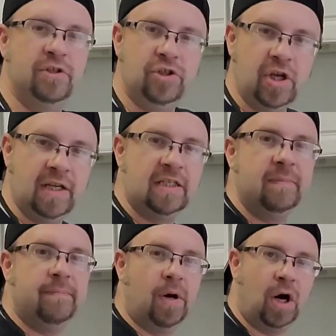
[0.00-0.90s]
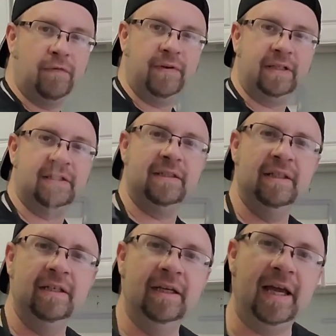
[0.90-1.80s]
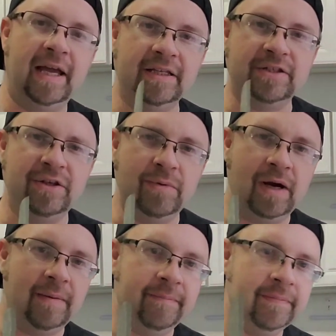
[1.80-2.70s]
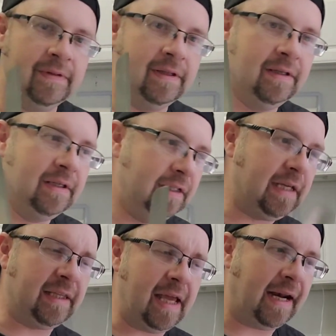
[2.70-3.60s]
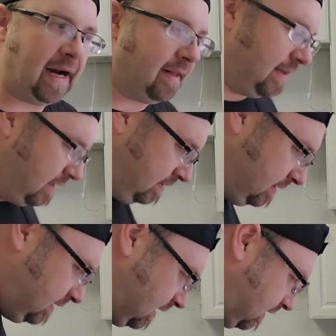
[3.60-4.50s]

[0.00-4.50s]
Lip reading: just perfect as to get that out of there. All